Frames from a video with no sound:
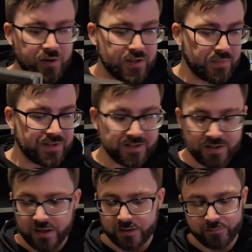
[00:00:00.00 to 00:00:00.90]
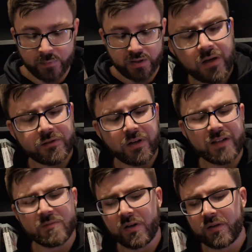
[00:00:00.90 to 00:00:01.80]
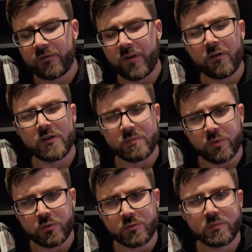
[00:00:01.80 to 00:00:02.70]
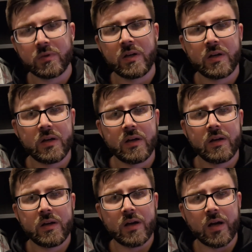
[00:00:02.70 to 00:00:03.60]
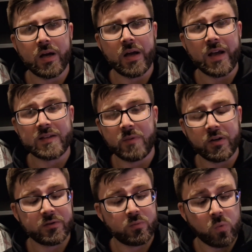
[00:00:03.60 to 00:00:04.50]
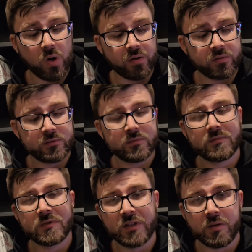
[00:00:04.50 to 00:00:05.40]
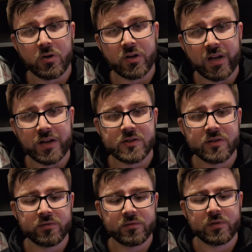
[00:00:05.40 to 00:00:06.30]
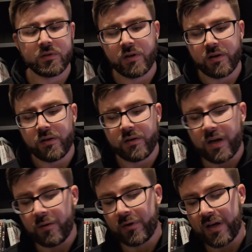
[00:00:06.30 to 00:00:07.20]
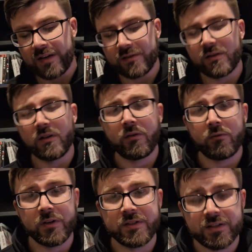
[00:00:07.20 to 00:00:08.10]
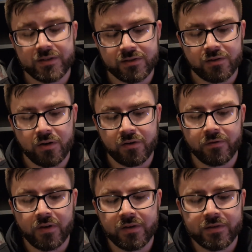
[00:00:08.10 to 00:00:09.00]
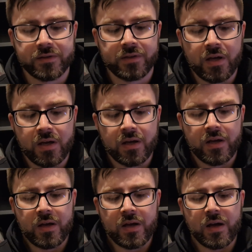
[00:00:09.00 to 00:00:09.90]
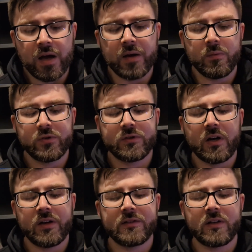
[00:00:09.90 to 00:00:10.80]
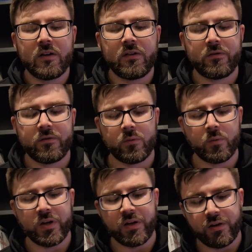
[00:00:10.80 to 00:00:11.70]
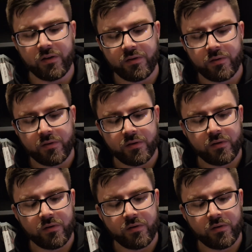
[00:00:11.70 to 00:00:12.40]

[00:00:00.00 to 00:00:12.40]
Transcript: so it is missing that. So that's my very small Xbox One Steelbook collection. Now we'll get into the 360 side of things, and we'll start this off with